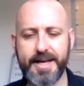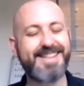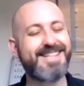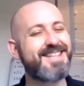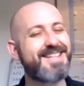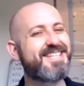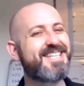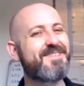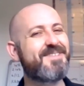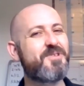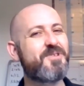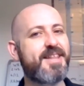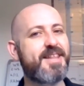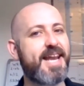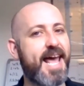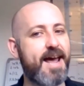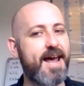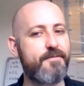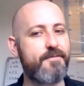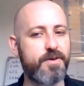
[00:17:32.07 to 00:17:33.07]
This differs
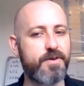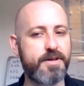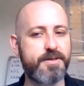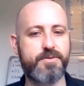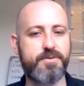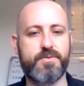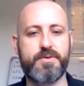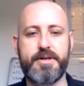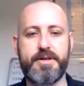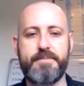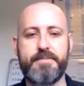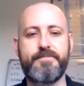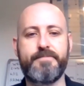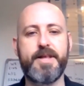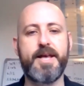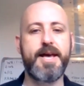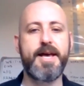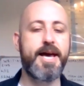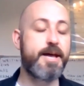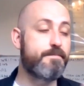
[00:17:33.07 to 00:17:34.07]
in every story.
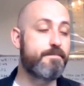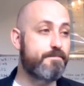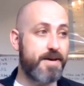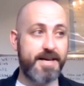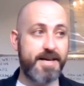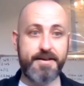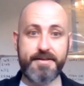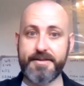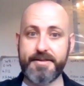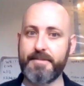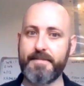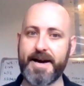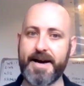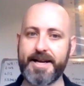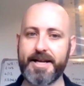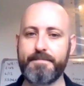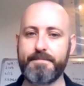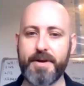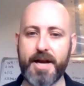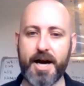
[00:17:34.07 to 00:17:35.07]
In big
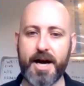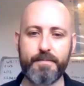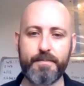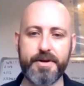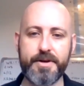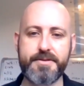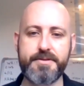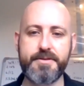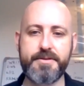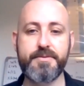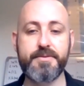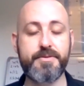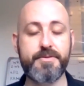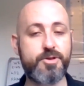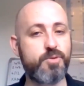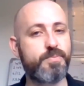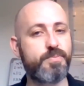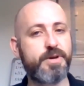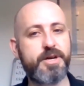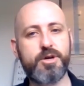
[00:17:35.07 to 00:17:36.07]
cinematic blockbusters and
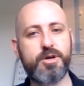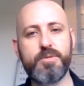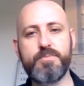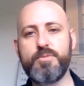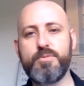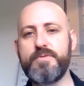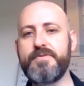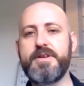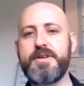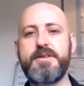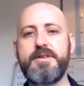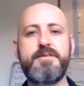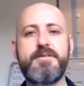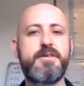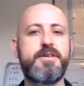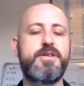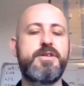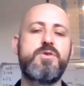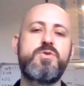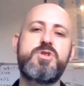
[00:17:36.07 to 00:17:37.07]
superhero
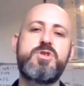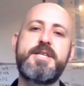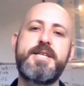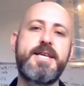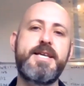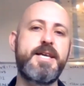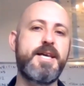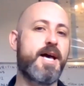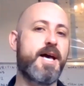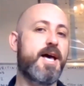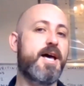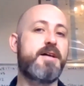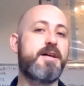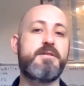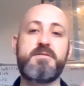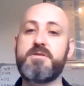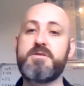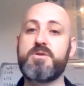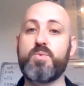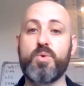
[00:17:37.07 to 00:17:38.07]
movies, usually
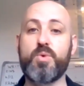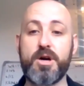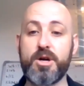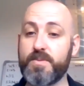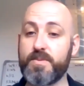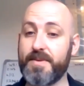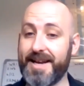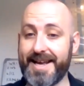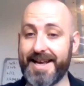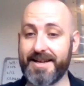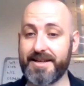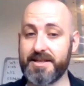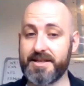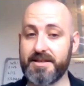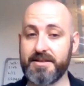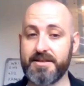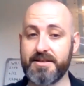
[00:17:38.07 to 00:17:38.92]
the world will end.